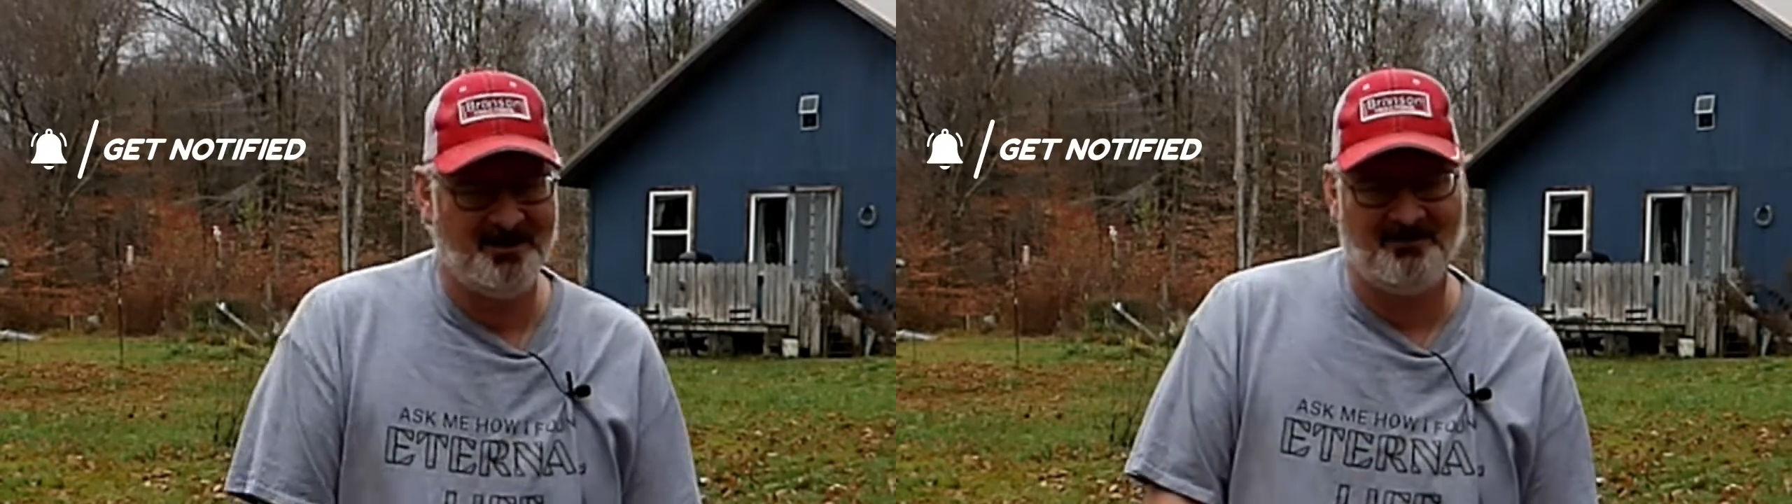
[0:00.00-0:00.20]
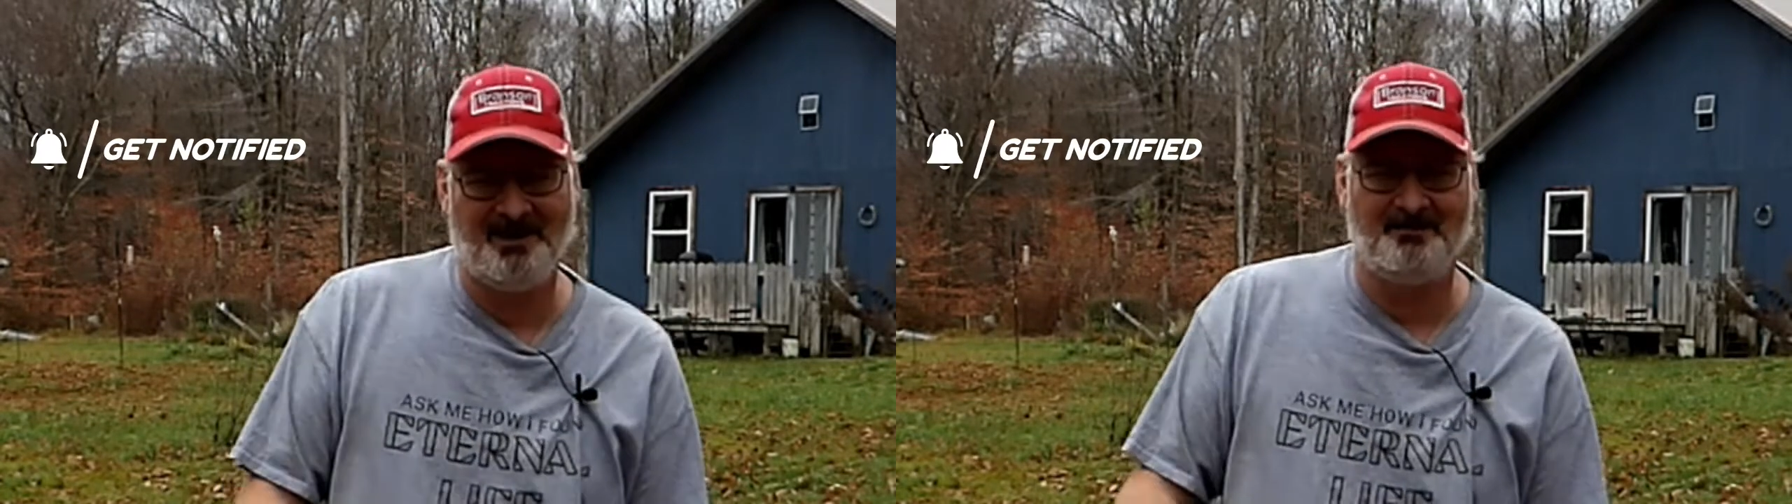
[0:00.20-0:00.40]

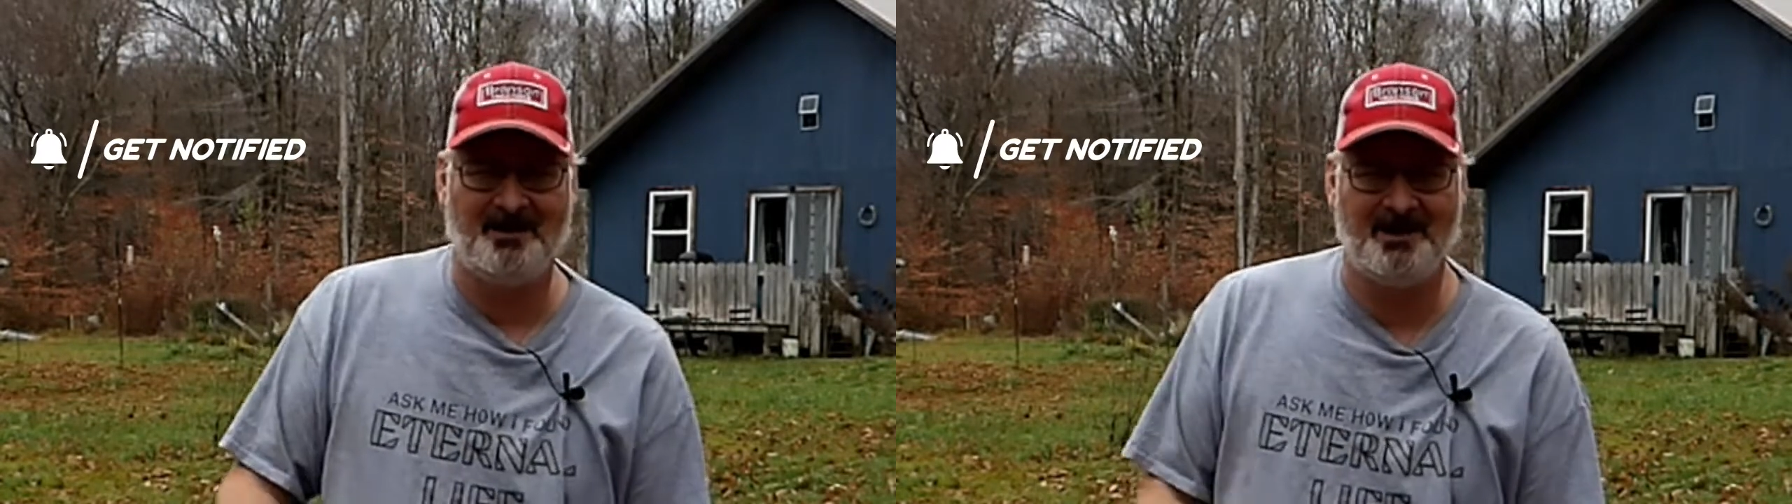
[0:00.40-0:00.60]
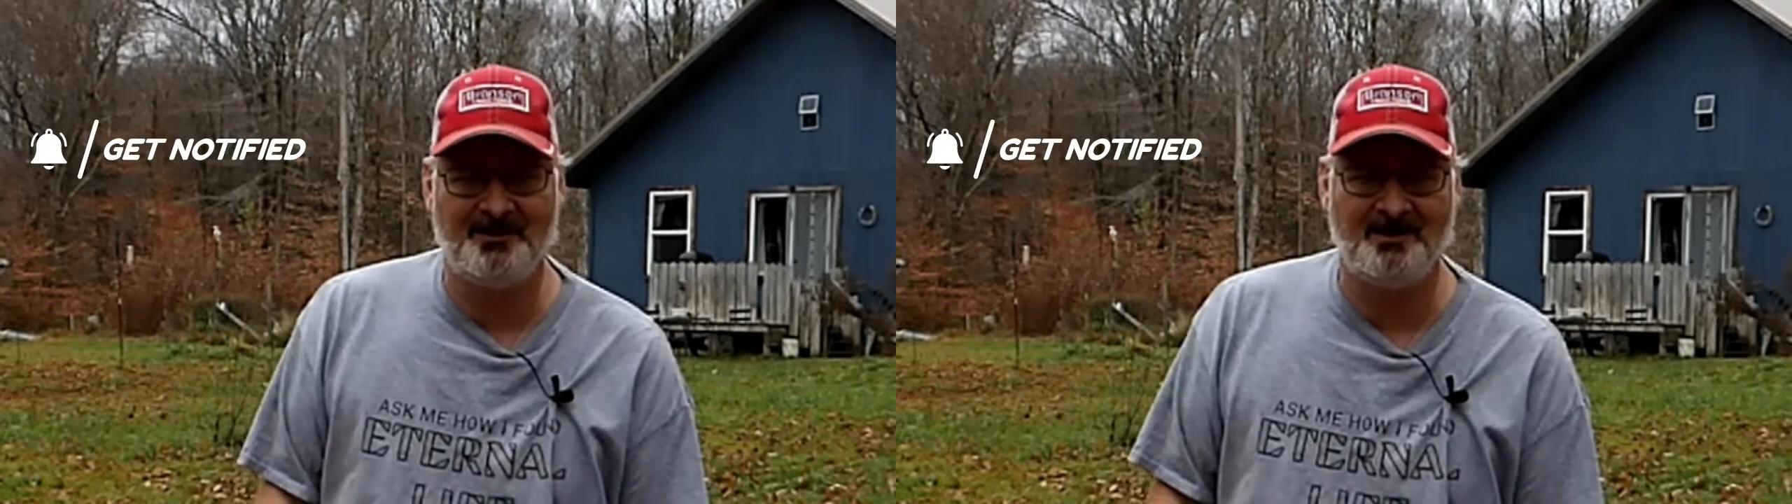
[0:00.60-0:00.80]
of
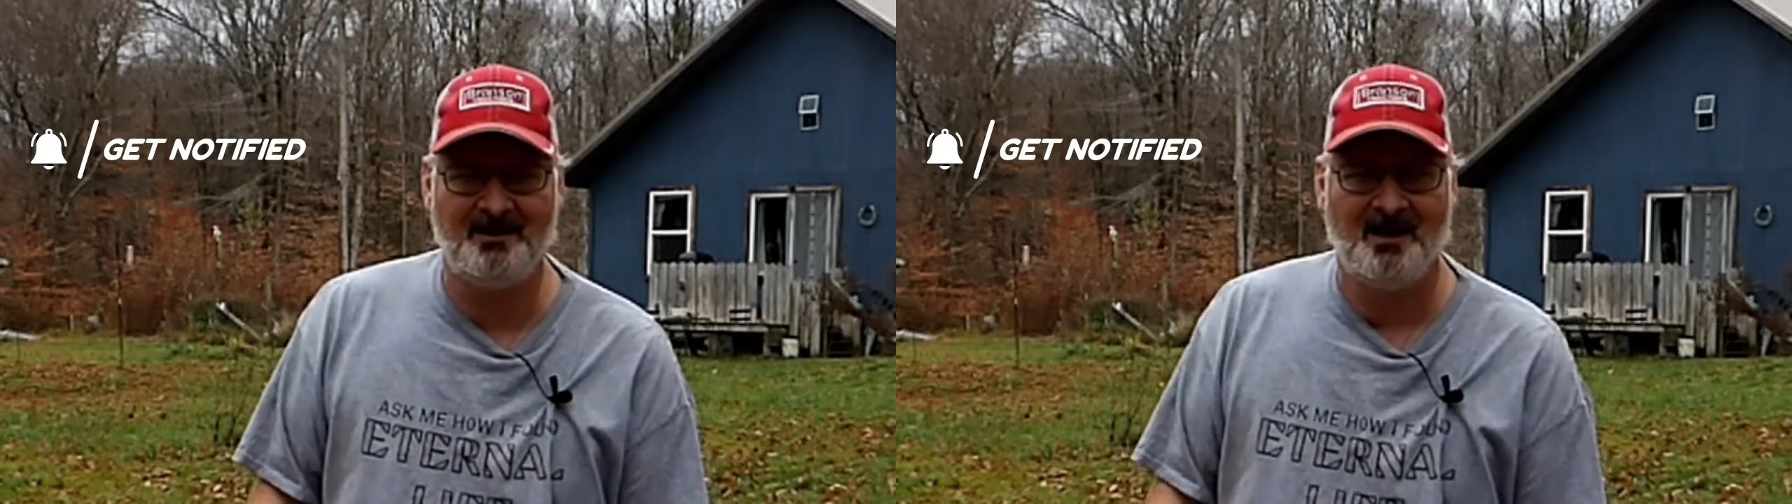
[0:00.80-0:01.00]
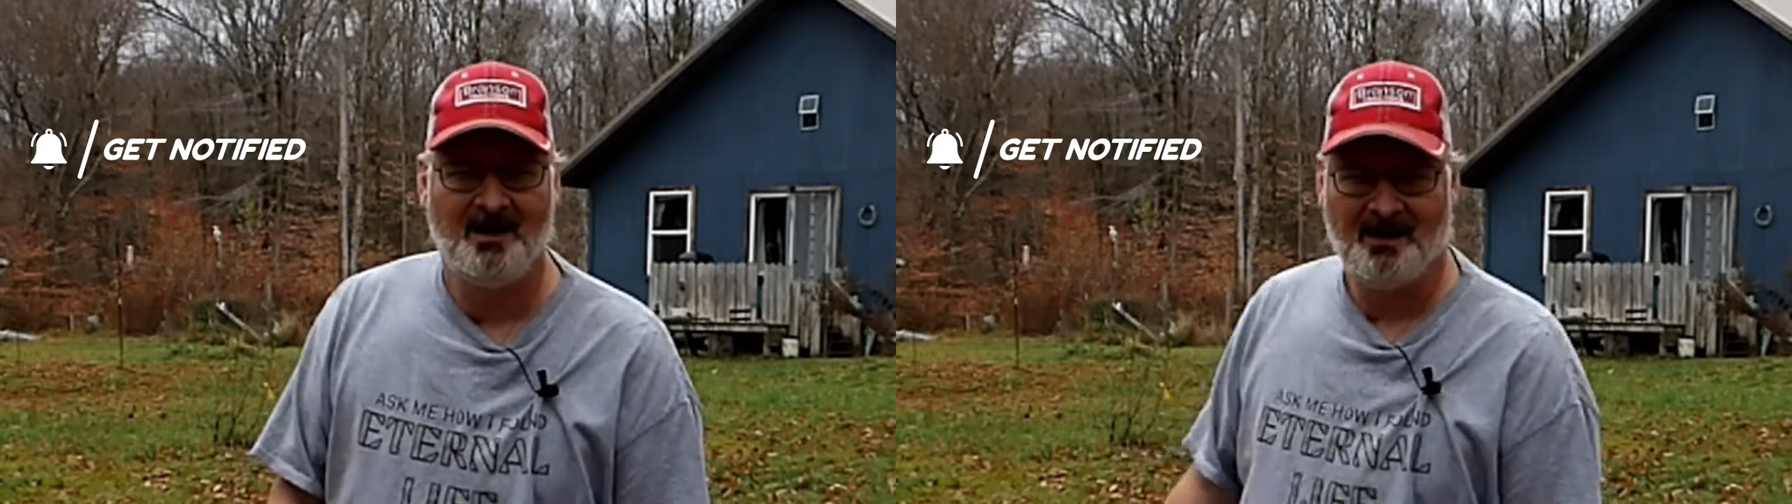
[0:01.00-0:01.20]

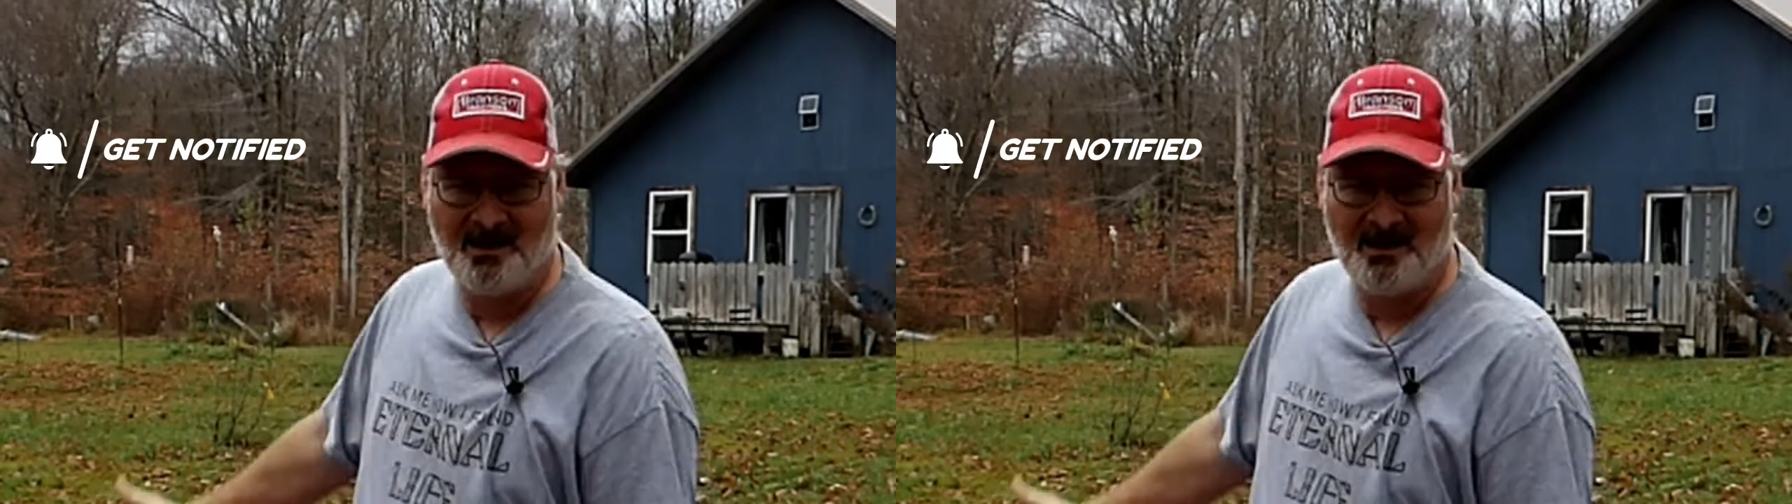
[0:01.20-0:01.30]
ammunition,